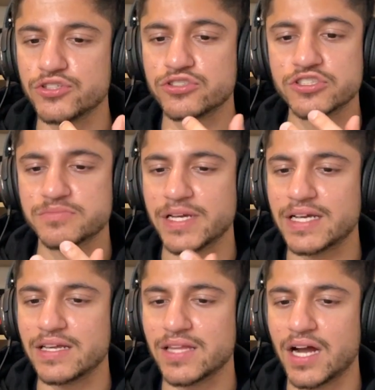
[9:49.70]
just
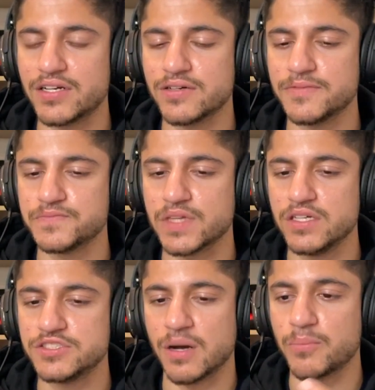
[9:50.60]
making that
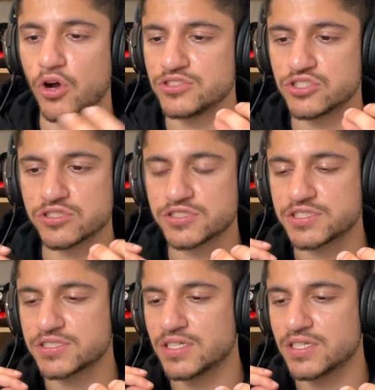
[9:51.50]
subconscious